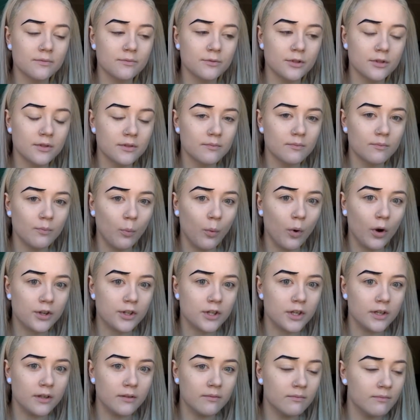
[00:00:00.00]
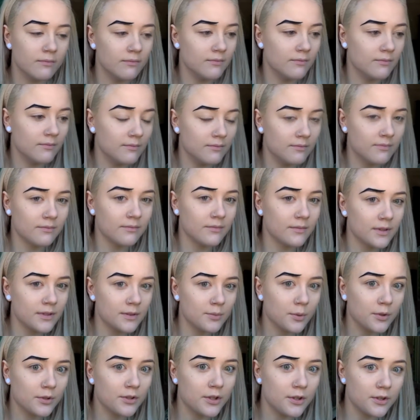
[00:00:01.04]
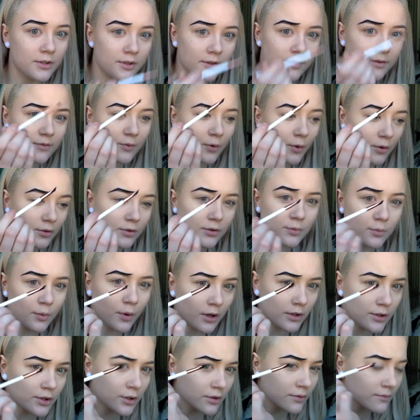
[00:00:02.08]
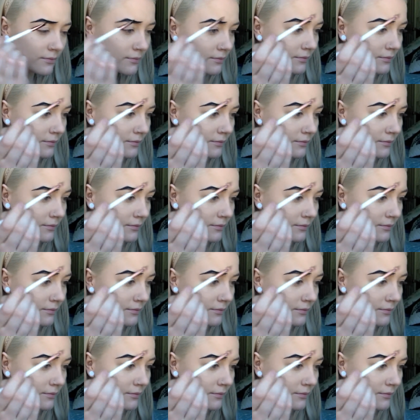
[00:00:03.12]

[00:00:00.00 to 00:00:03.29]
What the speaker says: Just watch it. It's what you choose for, just watch.